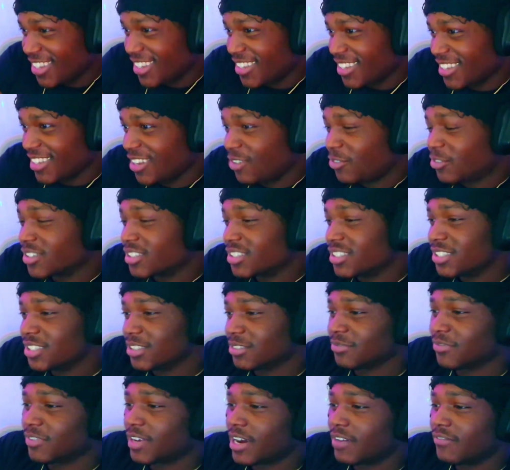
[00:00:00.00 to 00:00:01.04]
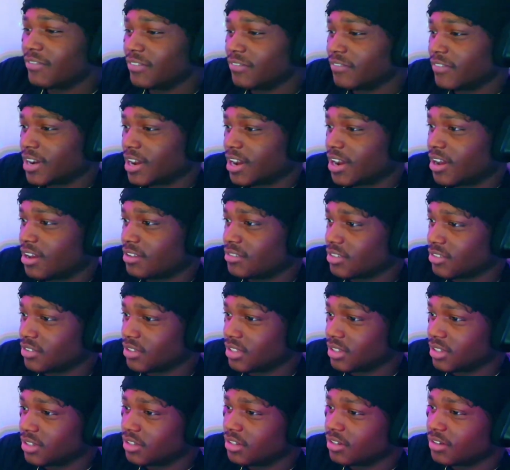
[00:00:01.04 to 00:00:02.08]
I want to see some 5v5, low-key.
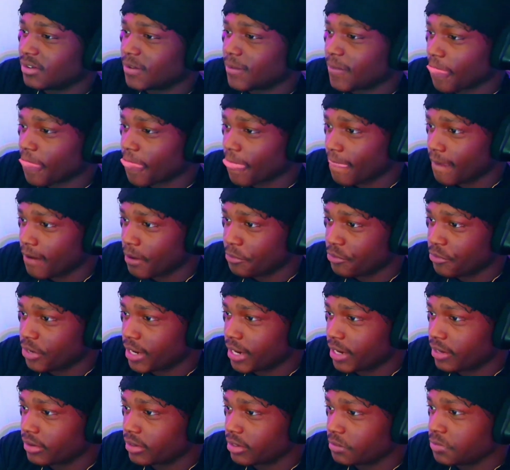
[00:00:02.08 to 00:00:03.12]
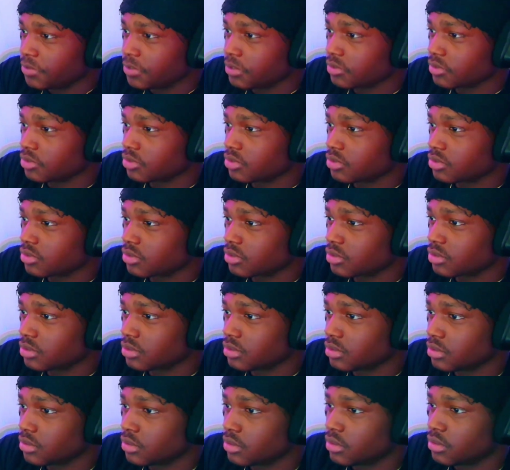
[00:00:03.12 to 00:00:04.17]
I'm going to react to them, y'all, too.
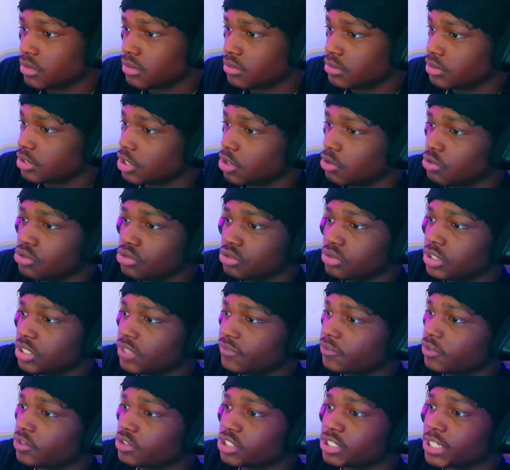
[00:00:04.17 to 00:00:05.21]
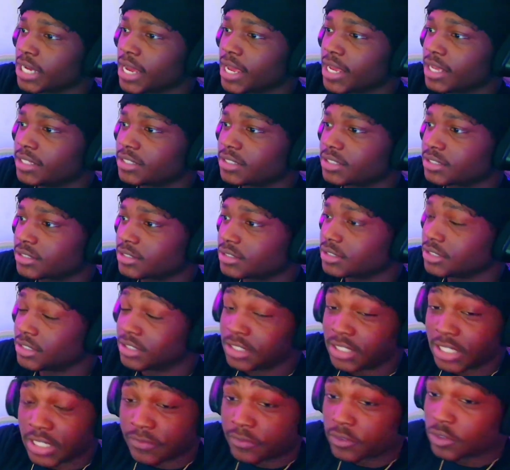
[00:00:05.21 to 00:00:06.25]
Told you, difficult shots.
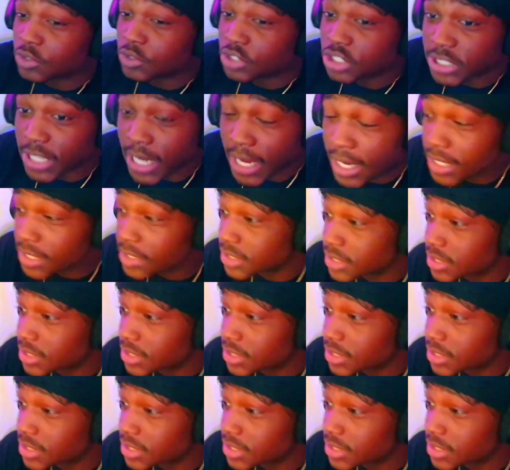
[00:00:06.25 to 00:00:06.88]
Difficult shots.